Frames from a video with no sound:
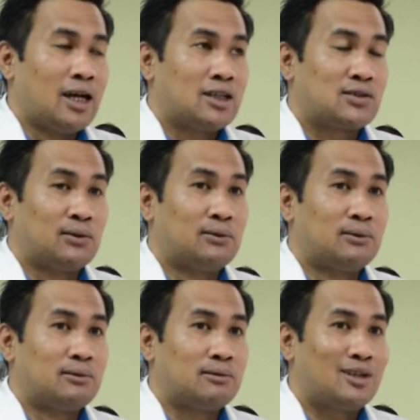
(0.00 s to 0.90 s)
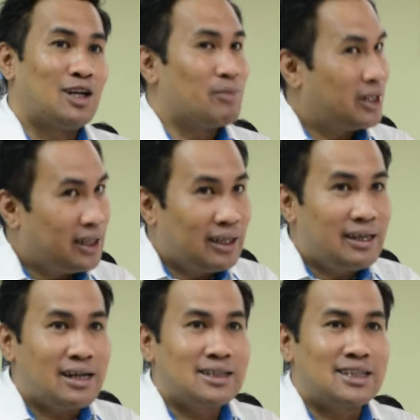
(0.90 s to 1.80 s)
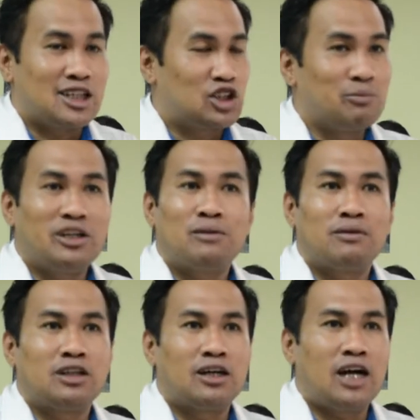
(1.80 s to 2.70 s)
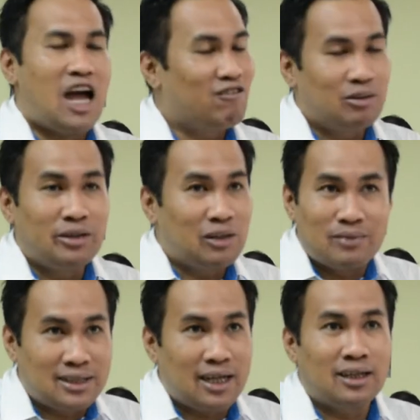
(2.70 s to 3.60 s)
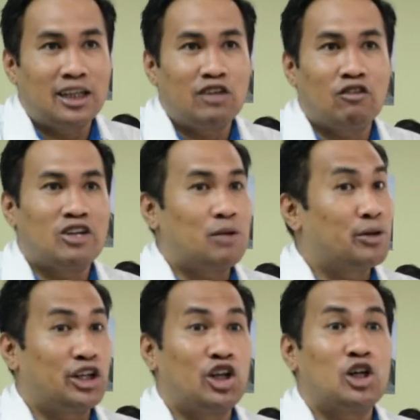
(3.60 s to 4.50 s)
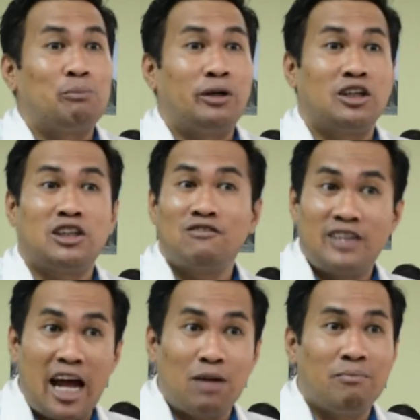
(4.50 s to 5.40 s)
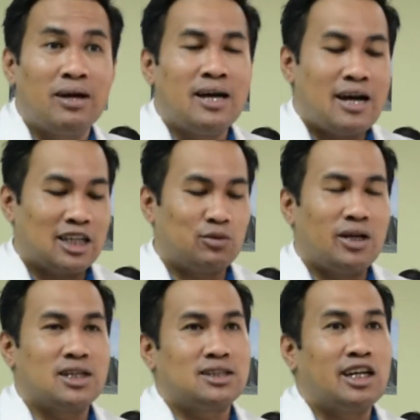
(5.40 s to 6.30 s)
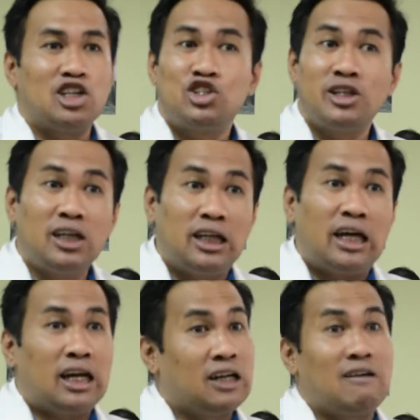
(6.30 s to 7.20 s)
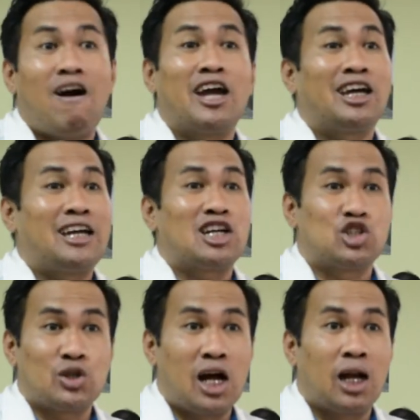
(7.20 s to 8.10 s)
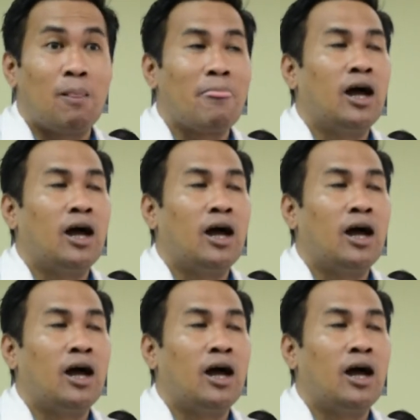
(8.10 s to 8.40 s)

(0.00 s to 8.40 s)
So the materials have to be representative of that particular period of time, as well as the engineering and the architectural